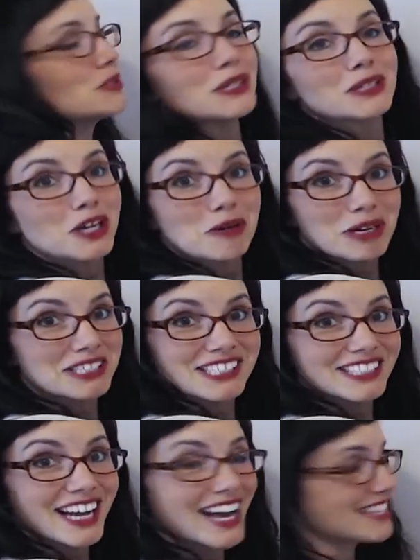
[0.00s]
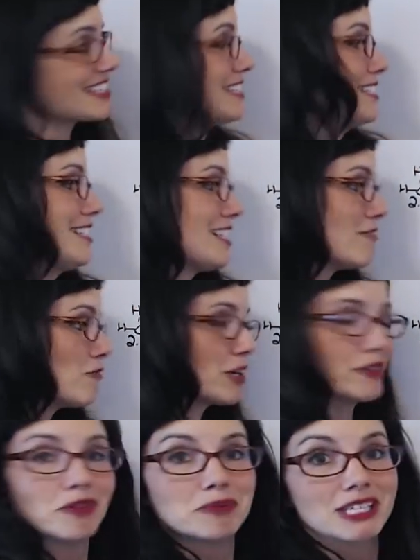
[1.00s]
in a carboxylic acid if one
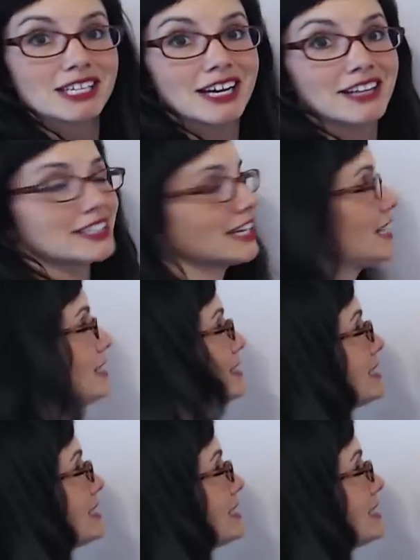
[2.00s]
of them's in an aldehyde.